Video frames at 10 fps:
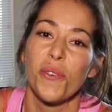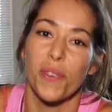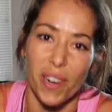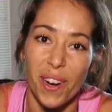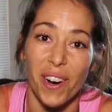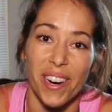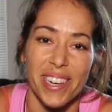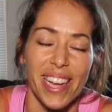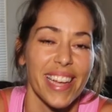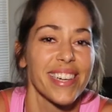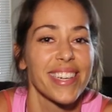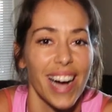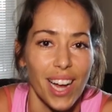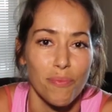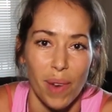work hard, and
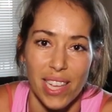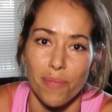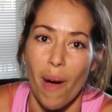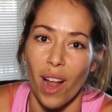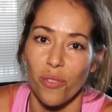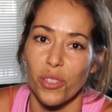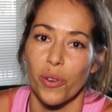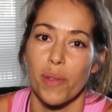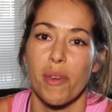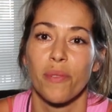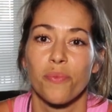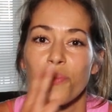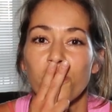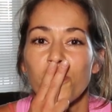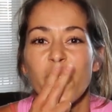God bless. Mahalo for joining me.
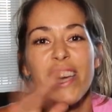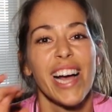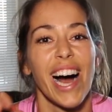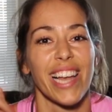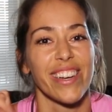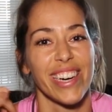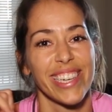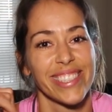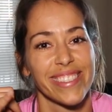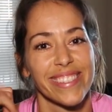Aloha.